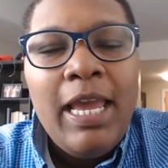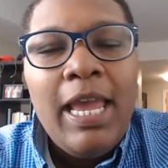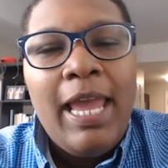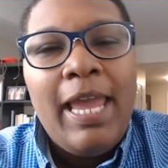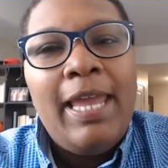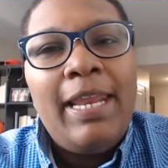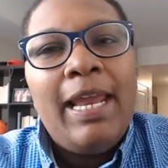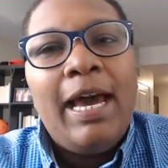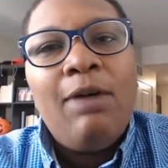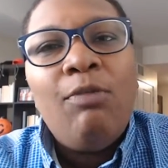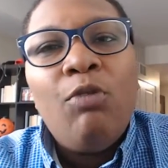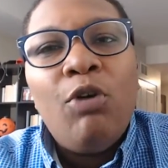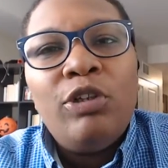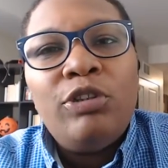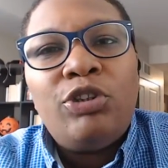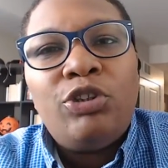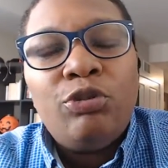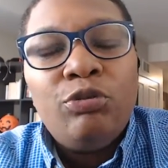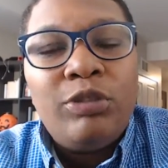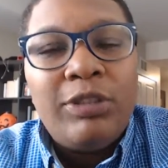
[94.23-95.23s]
And I
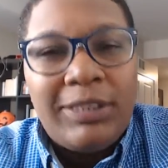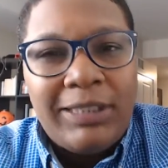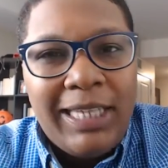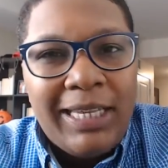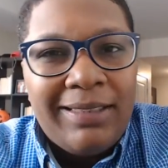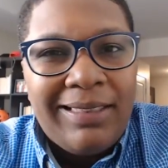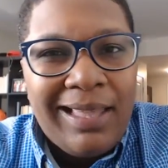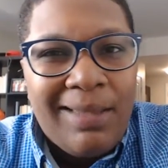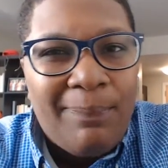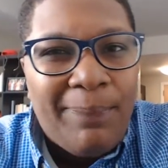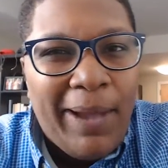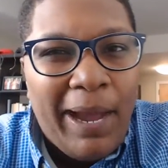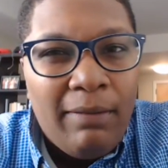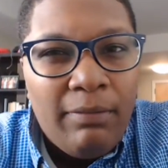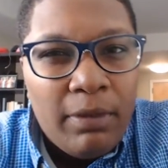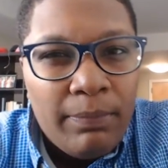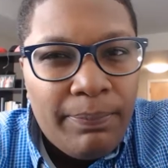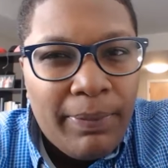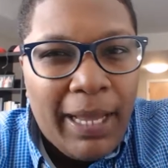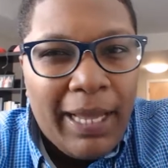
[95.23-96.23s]
want you to take that
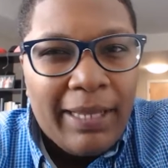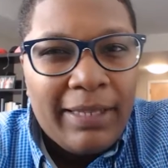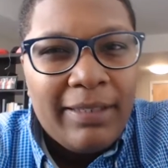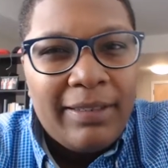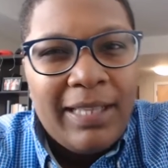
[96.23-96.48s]
power back.